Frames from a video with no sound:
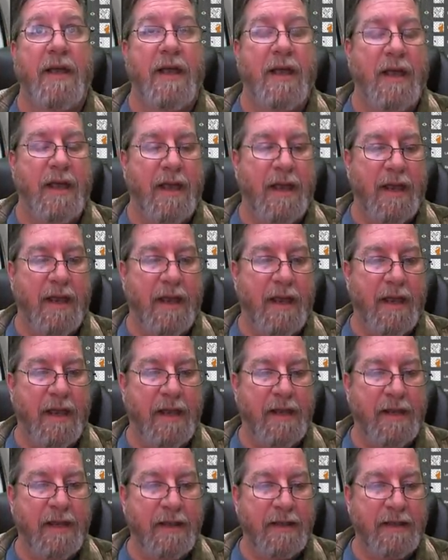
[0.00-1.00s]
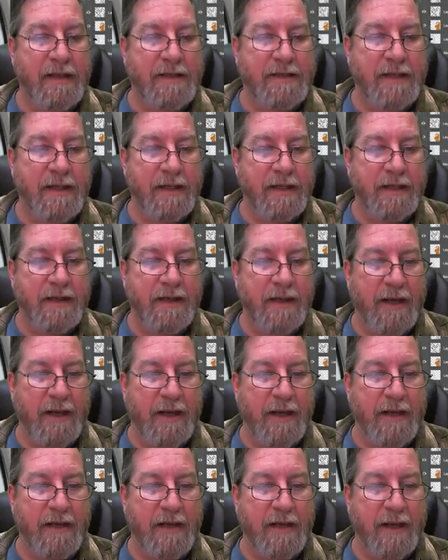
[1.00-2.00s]
Achilles. Achilles did,
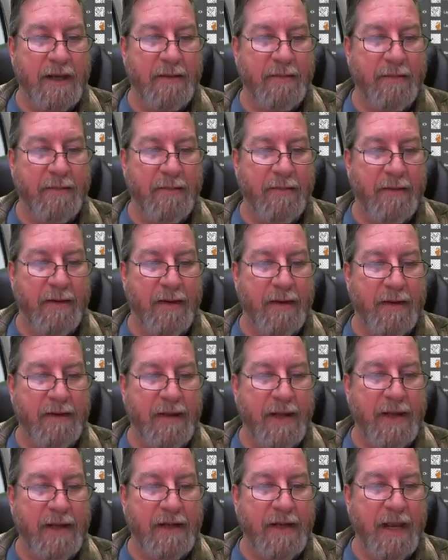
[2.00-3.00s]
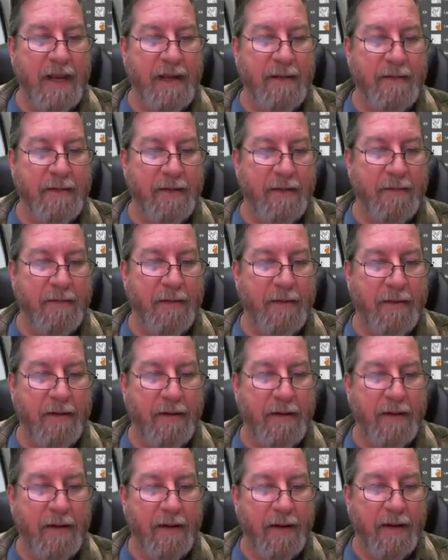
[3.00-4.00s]
and um, they named him.
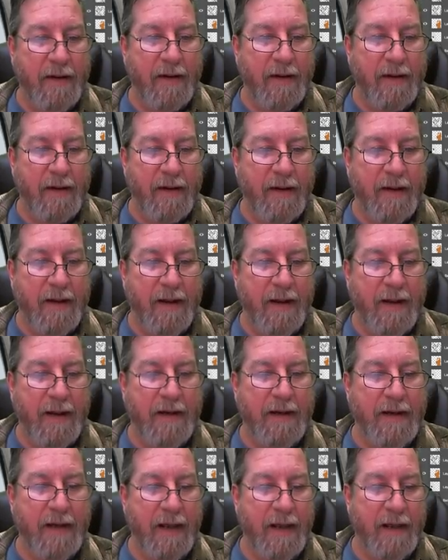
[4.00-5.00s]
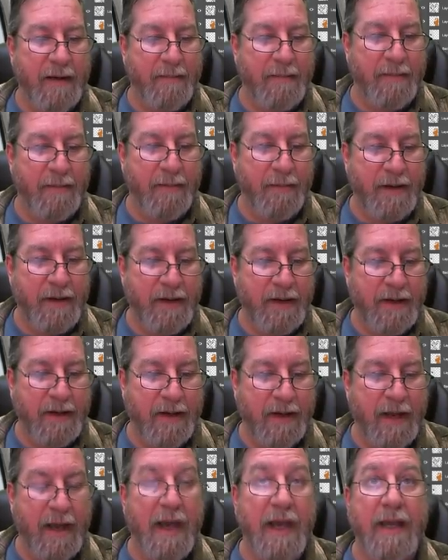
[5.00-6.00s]
And uh, but we,
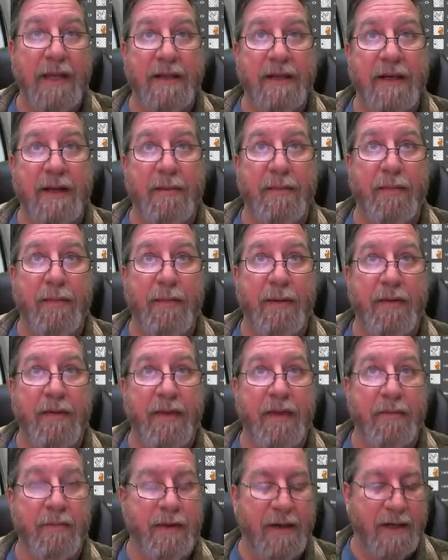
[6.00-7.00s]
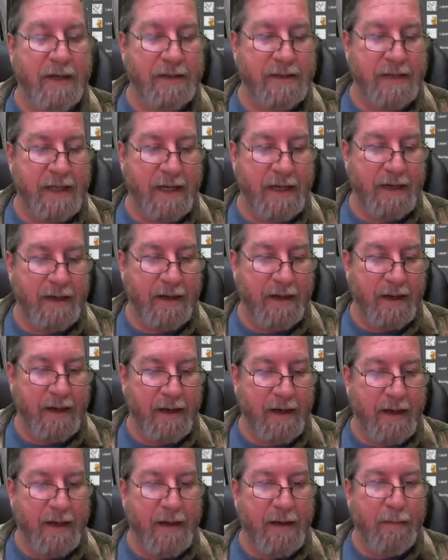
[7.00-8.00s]
I ended up with him because they
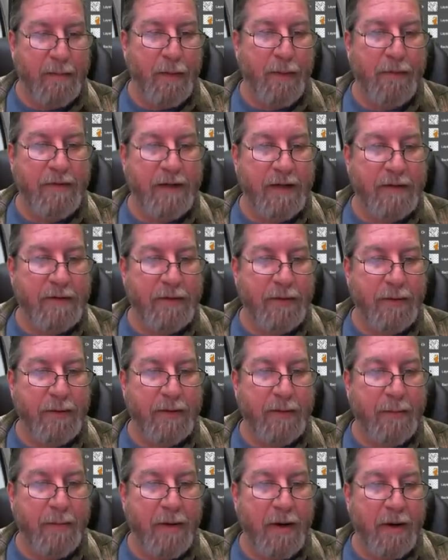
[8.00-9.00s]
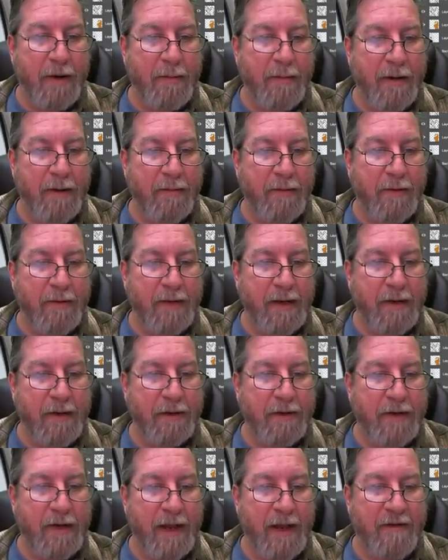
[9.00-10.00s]
moved into an apartment where they
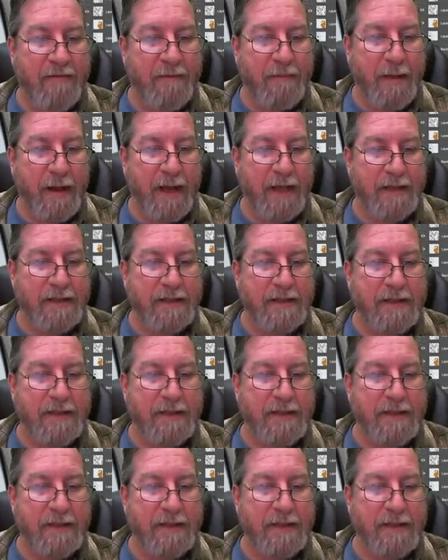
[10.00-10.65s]
couldn't have pets.